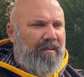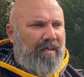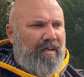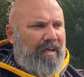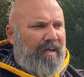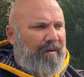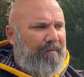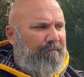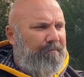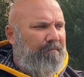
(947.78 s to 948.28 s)

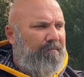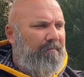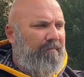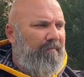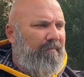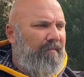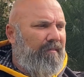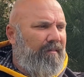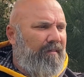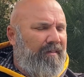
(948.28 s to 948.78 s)

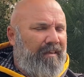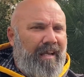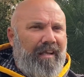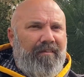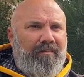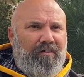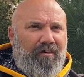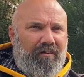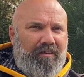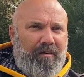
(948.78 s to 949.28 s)

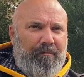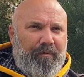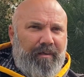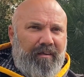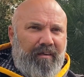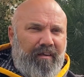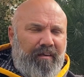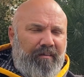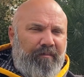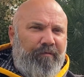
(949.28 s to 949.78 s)
that
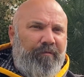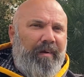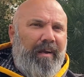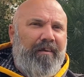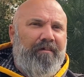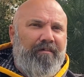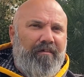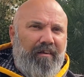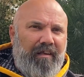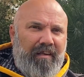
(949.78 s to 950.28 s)
document is
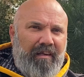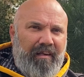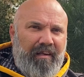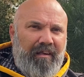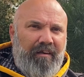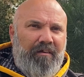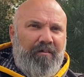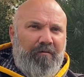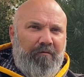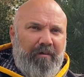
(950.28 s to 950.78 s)
factually
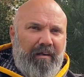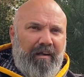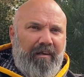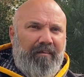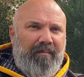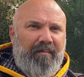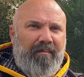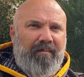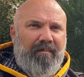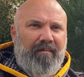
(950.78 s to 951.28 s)

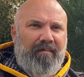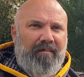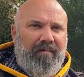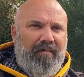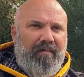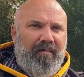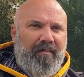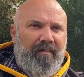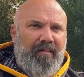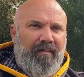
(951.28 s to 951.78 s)
incorrect.
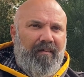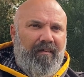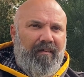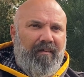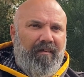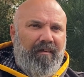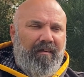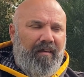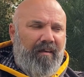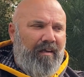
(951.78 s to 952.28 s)

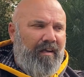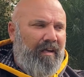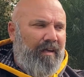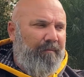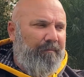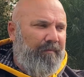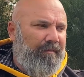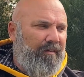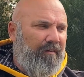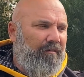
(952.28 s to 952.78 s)

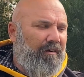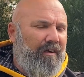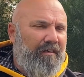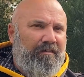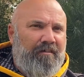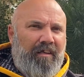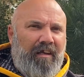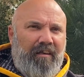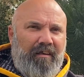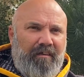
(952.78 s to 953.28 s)
So I
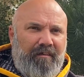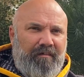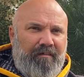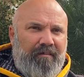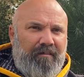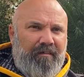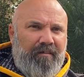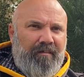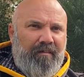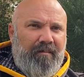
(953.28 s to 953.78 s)
challenge,
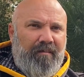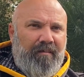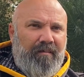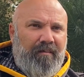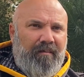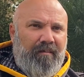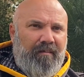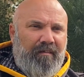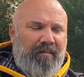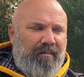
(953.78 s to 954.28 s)

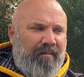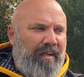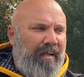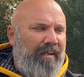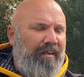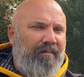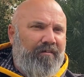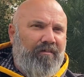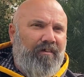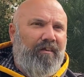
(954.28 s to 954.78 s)

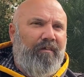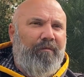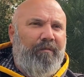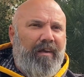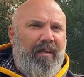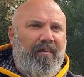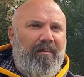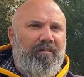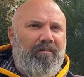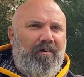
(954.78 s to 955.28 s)
that is not a
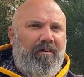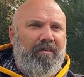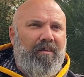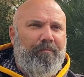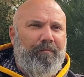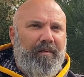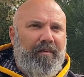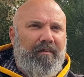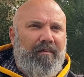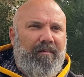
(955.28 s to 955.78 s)
valid
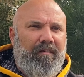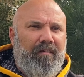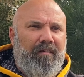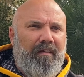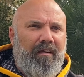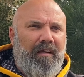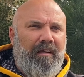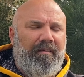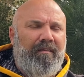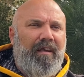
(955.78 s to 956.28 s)
document.
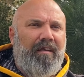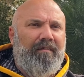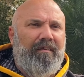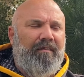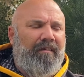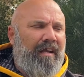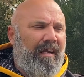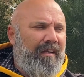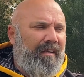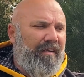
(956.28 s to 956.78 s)
It
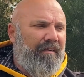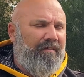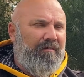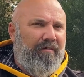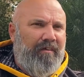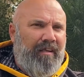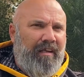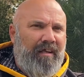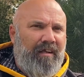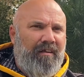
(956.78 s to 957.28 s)
doesn't take into
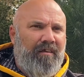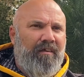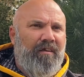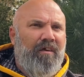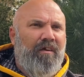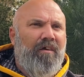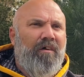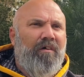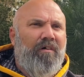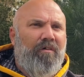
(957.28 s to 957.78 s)
account
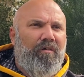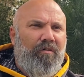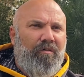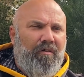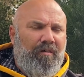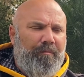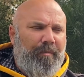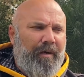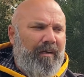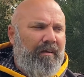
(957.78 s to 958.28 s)

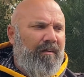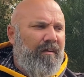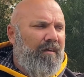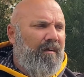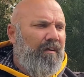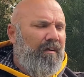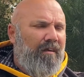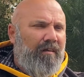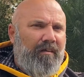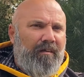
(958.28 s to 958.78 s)
all the
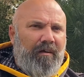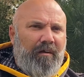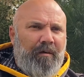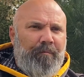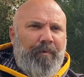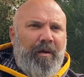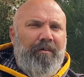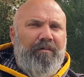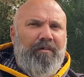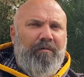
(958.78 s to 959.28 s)

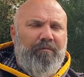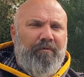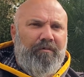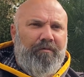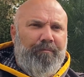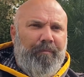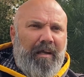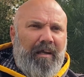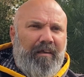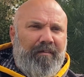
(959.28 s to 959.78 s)
emotion
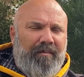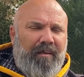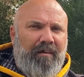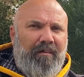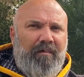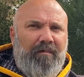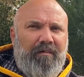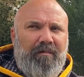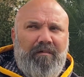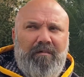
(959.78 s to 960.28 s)
was marked.
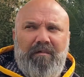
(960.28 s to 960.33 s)
So